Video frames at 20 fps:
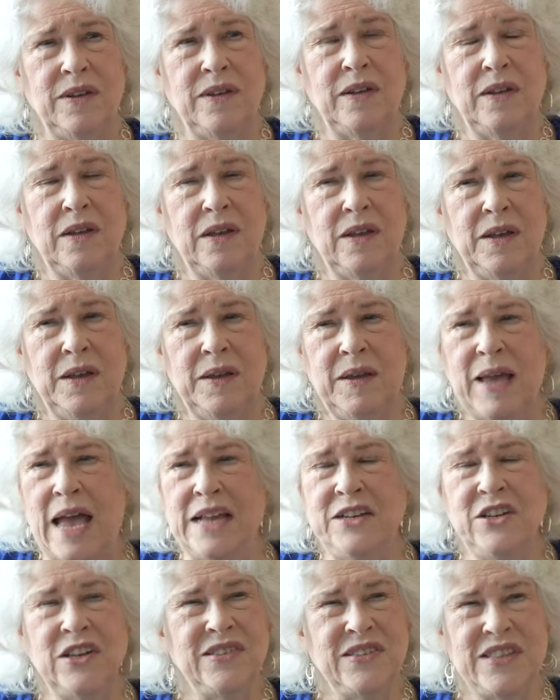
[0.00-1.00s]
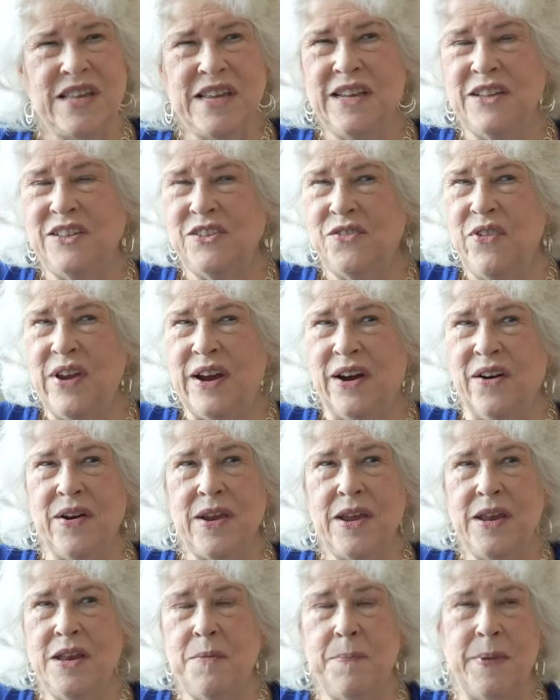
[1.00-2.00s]
Mm-hmm. I just think it's
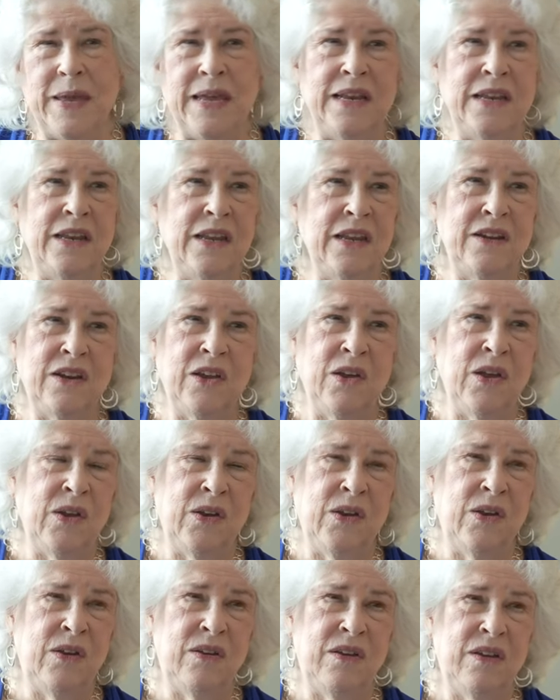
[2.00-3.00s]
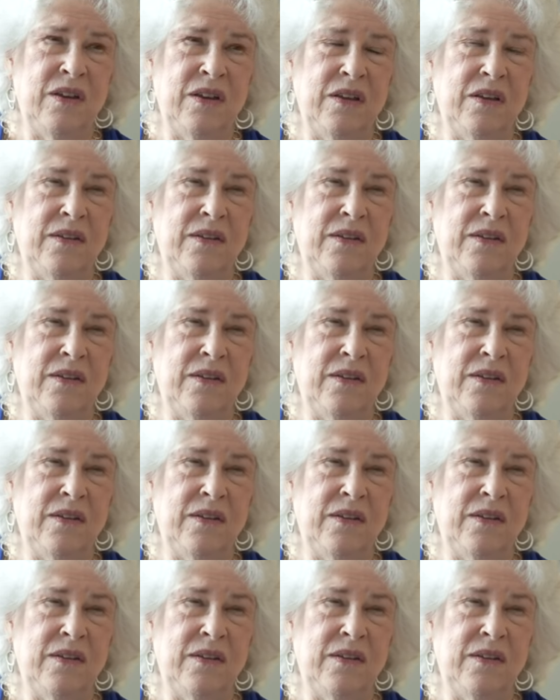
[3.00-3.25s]
very dependent on